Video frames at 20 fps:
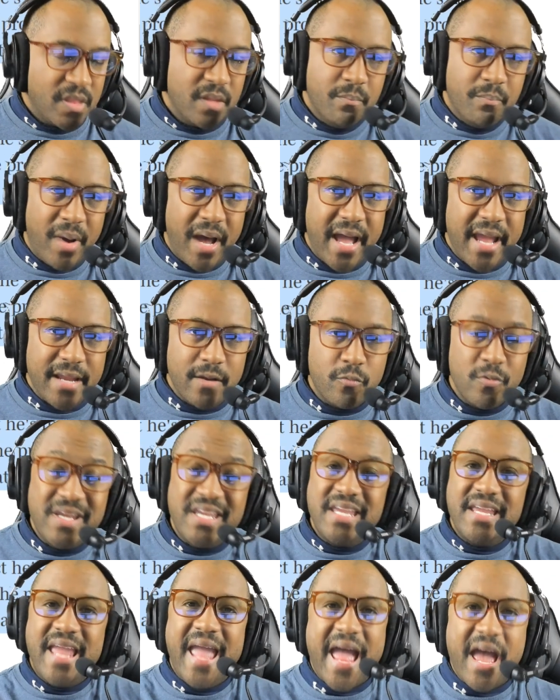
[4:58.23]
by
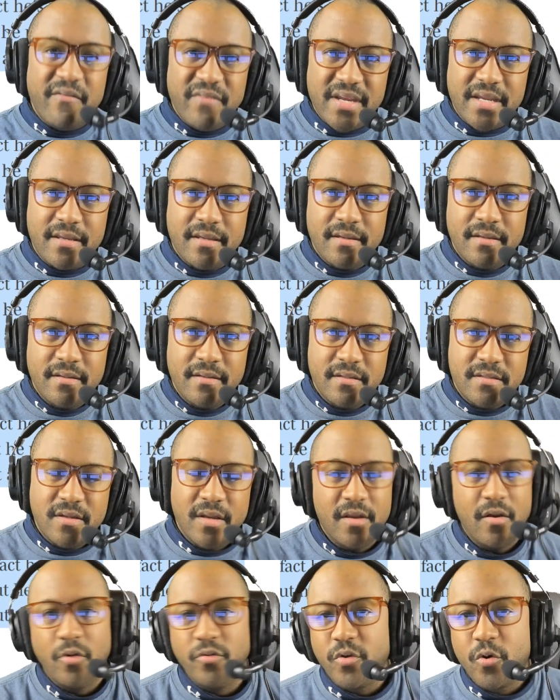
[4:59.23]
wreaking havoc
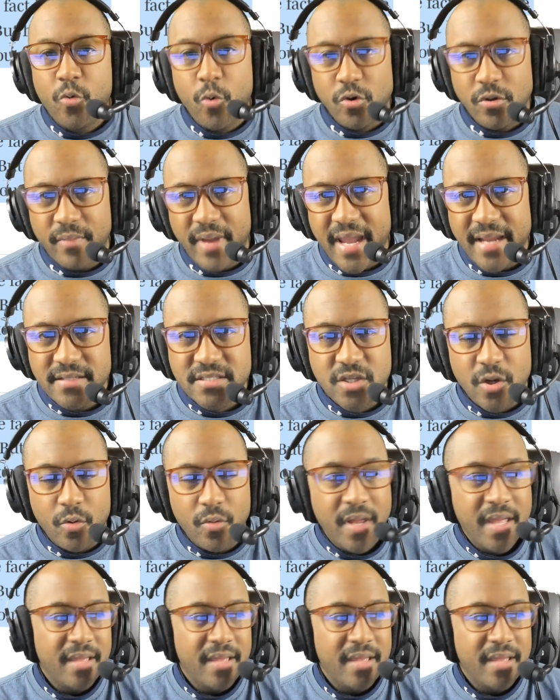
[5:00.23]
on the quarterback. So